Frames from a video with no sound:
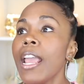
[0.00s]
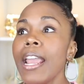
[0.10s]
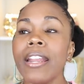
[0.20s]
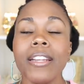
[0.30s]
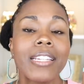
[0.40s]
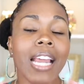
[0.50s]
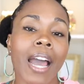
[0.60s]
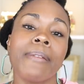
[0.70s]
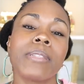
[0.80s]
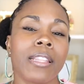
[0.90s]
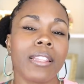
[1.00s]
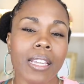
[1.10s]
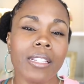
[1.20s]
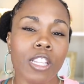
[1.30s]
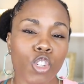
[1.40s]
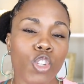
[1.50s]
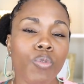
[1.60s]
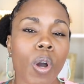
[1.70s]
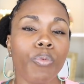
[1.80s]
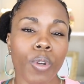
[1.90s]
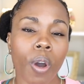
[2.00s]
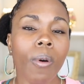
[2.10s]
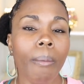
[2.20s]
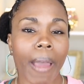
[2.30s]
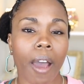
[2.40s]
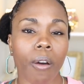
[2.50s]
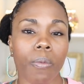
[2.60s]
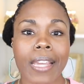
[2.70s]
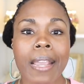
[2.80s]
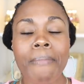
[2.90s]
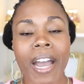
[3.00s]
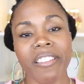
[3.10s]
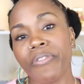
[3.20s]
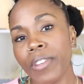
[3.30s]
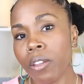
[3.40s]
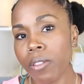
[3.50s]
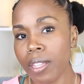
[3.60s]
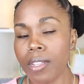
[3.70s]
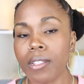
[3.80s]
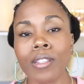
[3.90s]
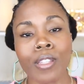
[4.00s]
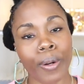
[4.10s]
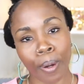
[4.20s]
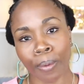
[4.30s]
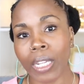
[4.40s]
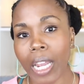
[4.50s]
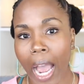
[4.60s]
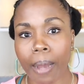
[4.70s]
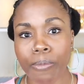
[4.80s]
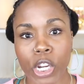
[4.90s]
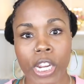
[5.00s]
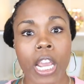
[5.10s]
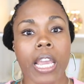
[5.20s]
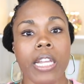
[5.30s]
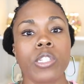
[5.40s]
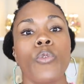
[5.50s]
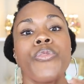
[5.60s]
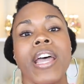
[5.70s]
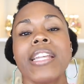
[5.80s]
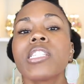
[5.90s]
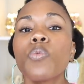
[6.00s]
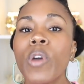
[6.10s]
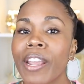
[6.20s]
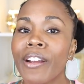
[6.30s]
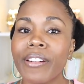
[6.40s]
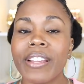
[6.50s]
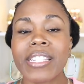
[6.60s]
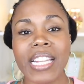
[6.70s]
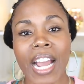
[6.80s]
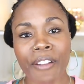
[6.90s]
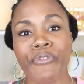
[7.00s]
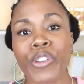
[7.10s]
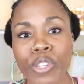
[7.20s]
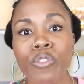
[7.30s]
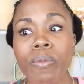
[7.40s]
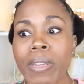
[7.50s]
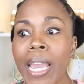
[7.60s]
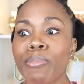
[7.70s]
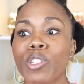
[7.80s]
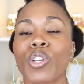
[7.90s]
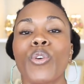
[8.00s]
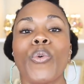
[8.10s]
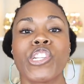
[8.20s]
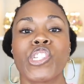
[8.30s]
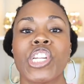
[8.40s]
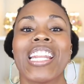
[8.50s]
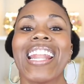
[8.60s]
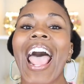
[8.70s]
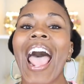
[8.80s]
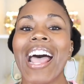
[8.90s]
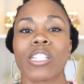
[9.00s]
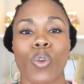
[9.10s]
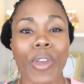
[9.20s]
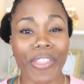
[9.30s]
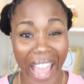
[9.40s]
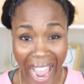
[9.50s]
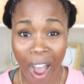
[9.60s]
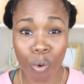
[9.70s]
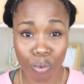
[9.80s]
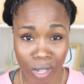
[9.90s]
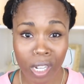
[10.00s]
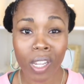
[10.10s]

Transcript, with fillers: and times and things that you don't know about. They might feel that this is their only option. And so that's where it's time for you to be able to question and ask without